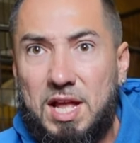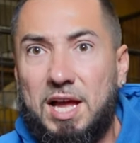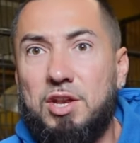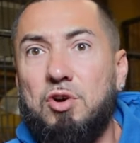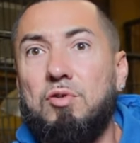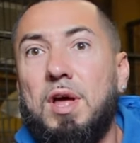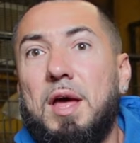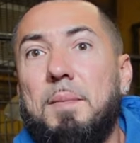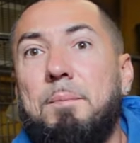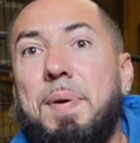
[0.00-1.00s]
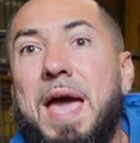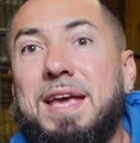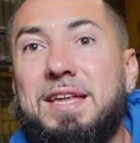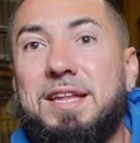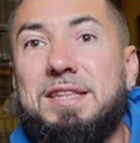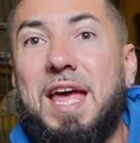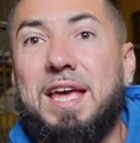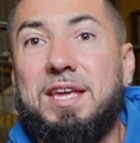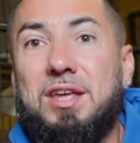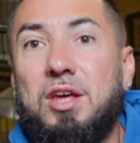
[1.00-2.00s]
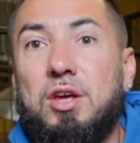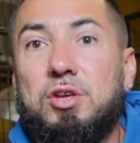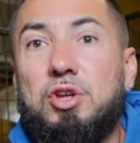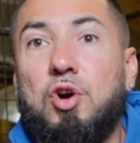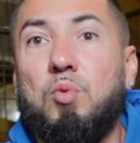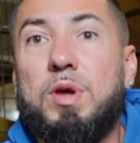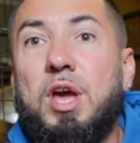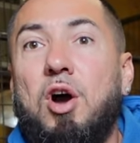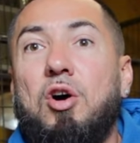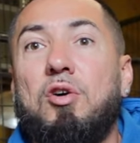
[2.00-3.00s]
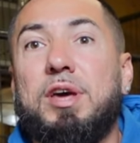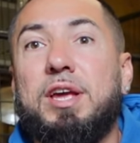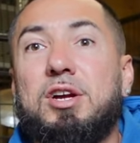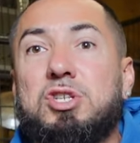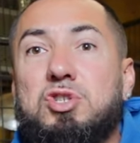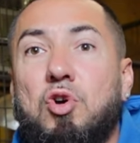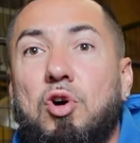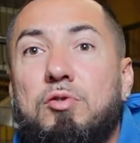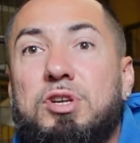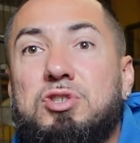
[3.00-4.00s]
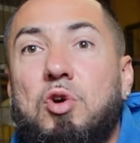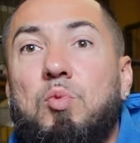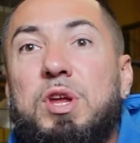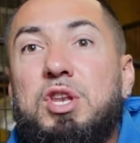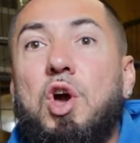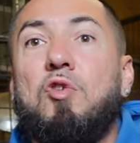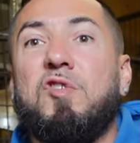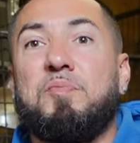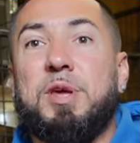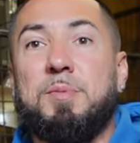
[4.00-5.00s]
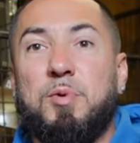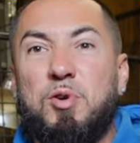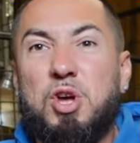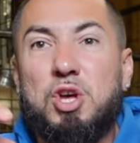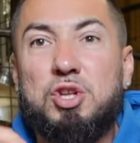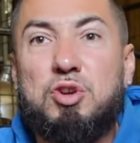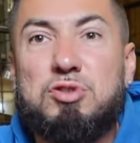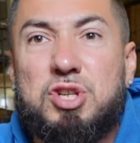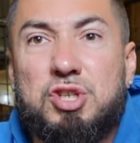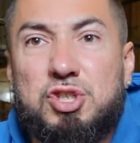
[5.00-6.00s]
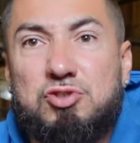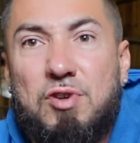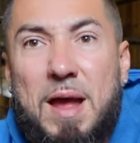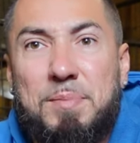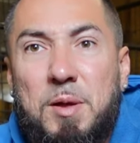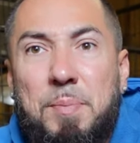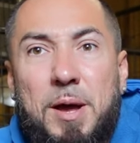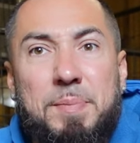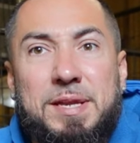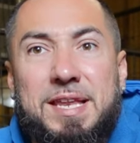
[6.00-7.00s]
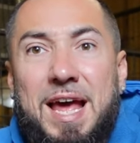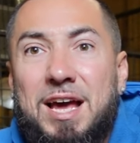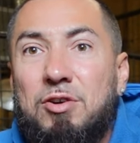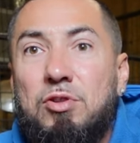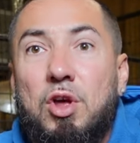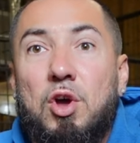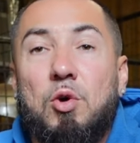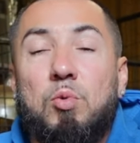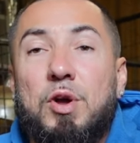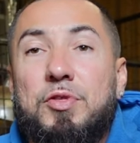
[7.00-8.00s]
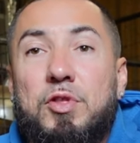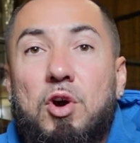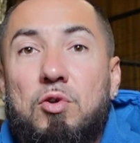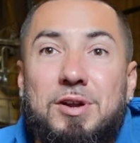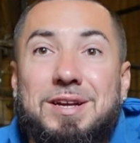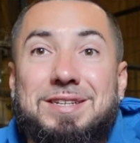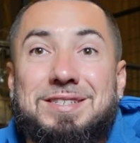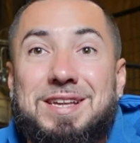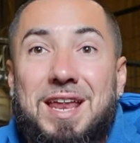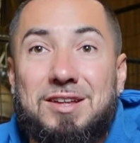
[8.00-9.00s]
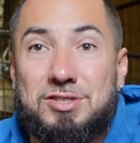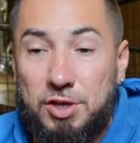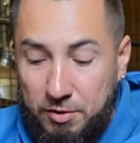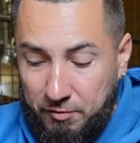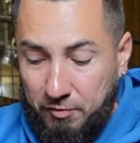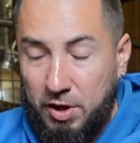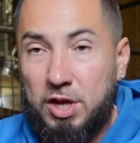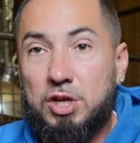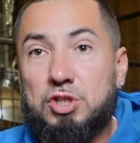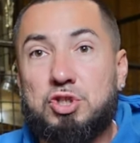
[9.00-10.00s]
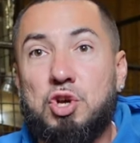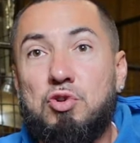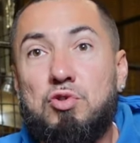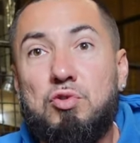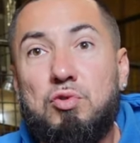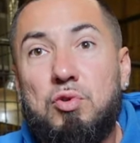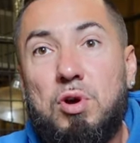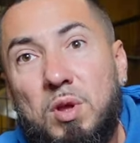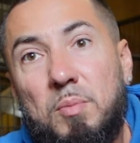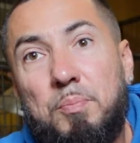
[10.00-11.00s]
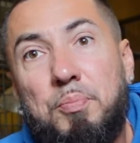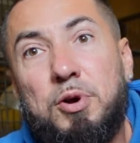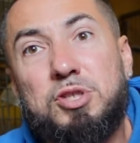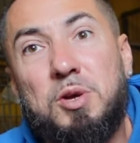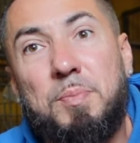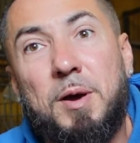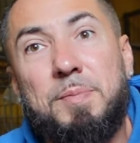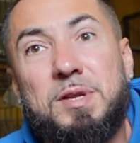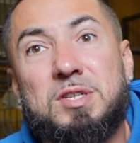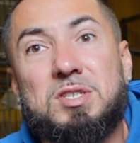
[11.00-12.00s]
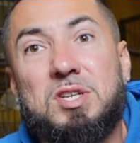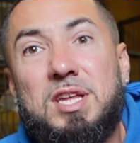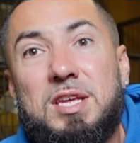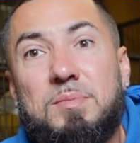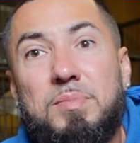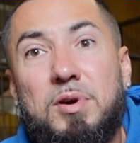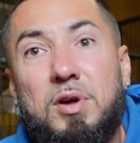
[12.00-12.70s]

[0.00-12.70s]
I know back in the day, you know, we all hear stories, or we know of people used to strap the puppy down with no sedative to put your puppy to sleep.